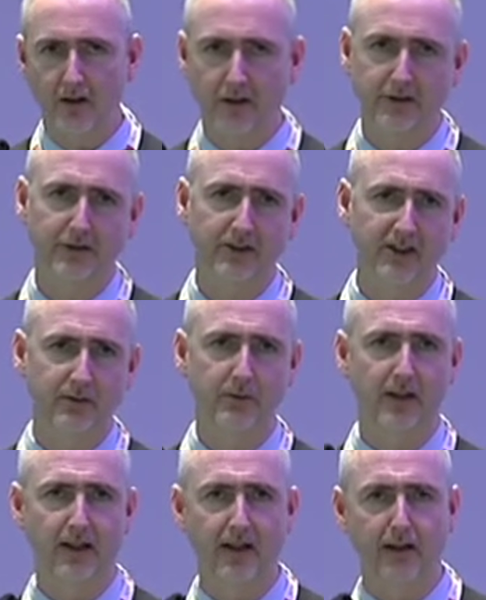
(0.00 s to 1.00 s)
in all our sites,
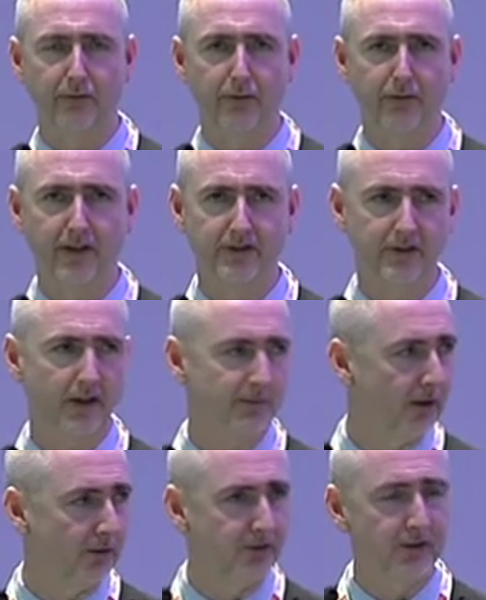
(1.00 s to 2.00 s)
we'll have reverse
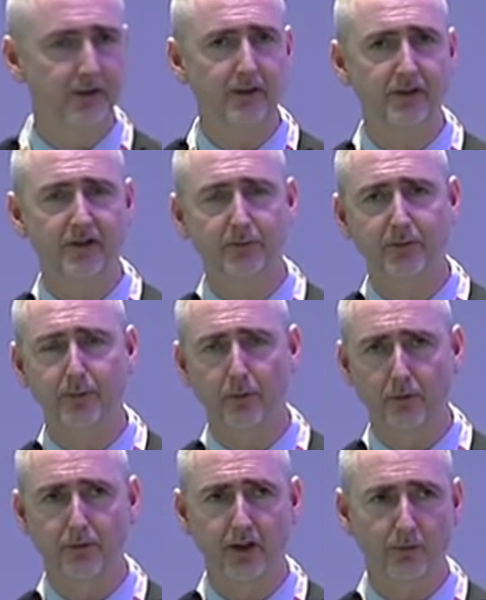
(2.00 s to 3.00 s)
osmosis systems,
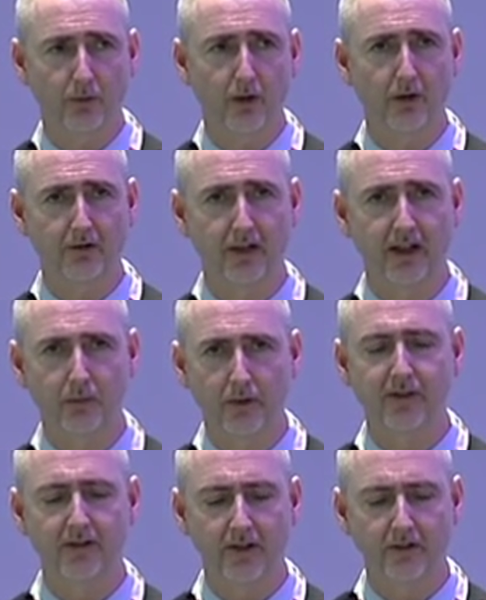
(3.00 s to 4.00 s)
purified water, and
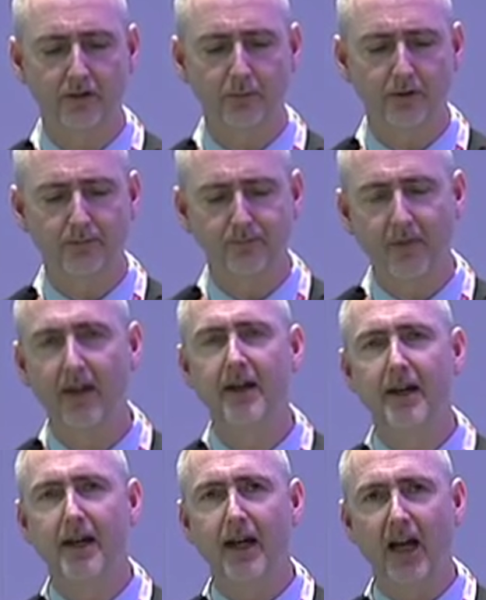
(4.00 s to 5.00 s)
Wi-Fi systems.
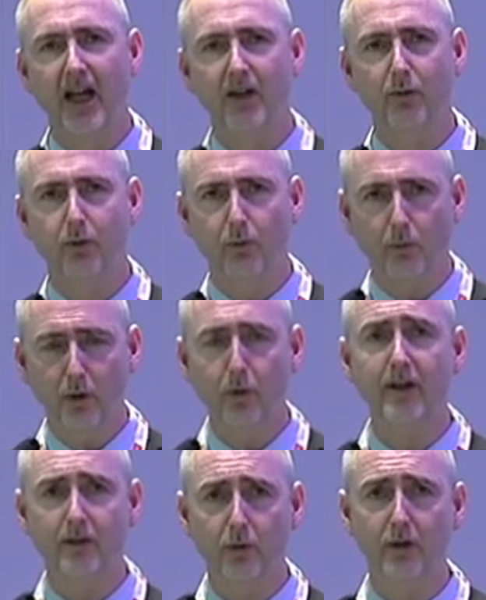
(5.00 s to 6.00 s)
And we're
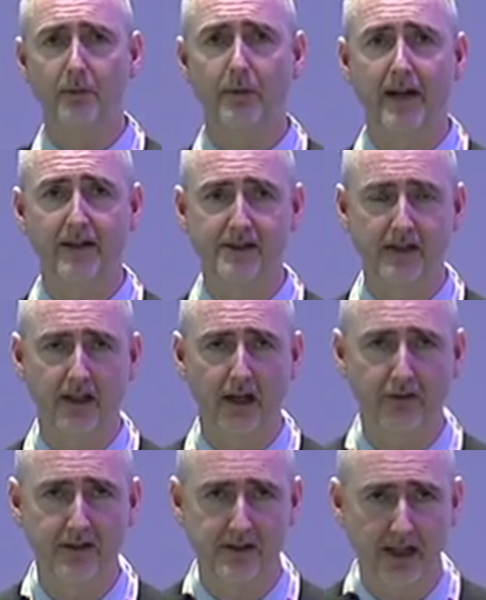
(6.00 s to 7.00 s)
quite good at managing
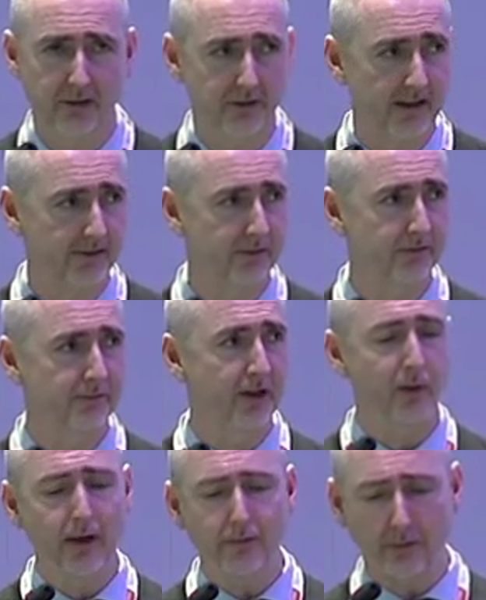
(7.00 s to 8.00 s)
our reject rates.
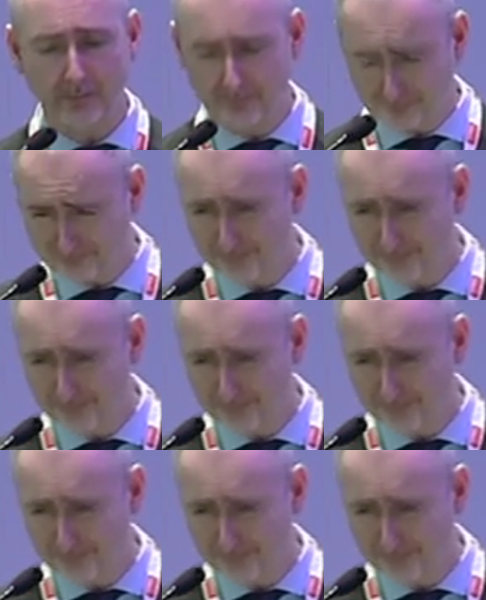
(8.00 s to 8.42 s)
However,